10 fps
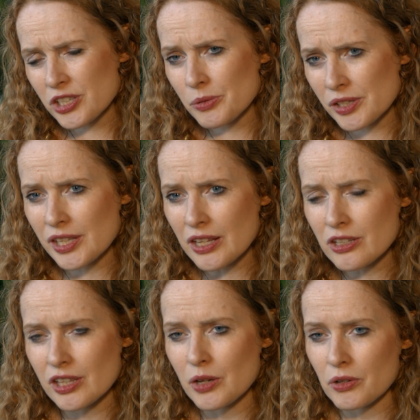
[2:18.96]
she was
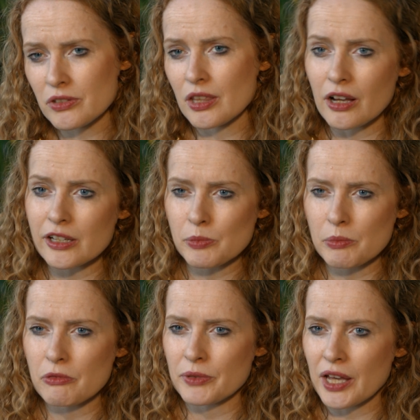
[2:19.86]
essentially one of the last
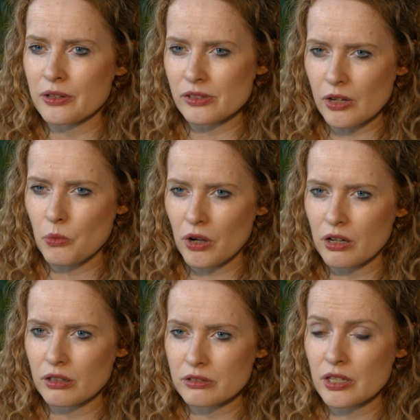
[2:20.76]
people from the outside
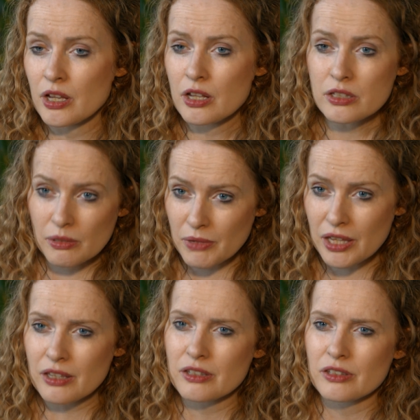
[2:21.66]
world to
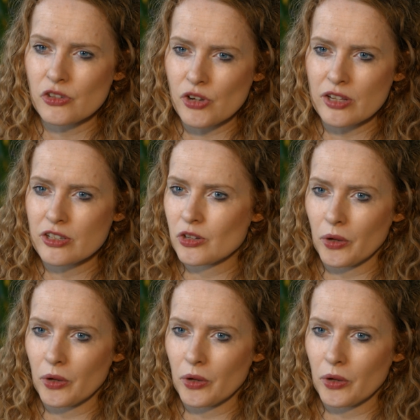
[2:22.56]
meet the tragic